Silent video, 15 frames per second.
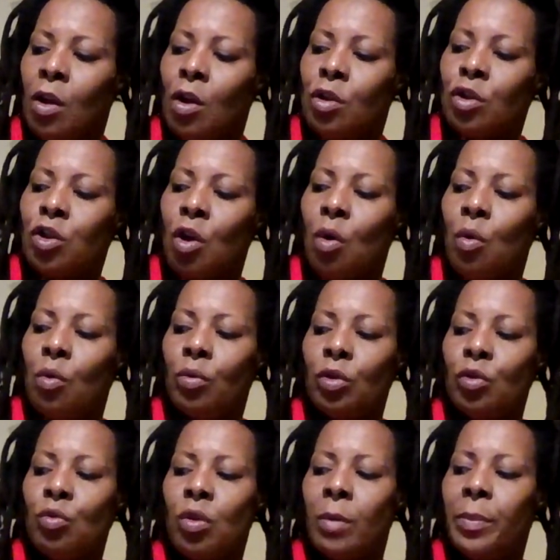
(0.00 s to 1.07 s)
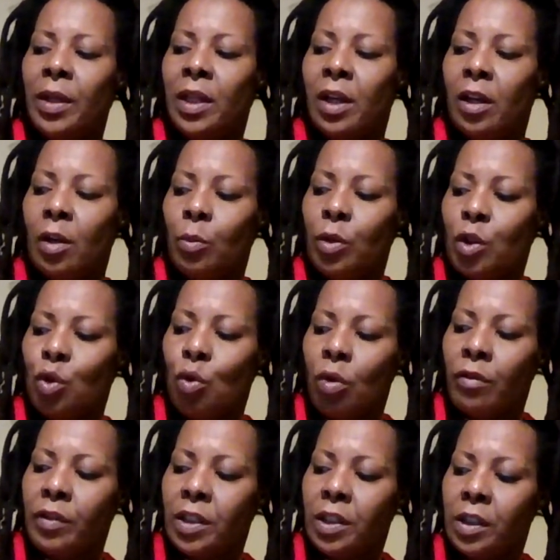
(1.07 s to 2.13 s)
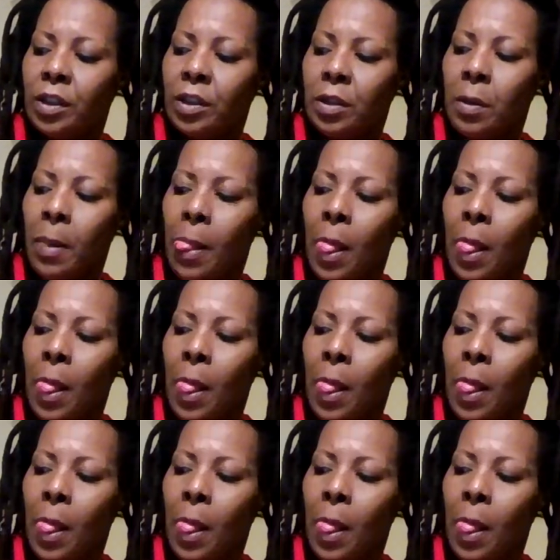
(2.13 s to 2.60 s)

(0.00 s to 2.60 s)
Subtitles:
So, you could be dealing with Tauruses.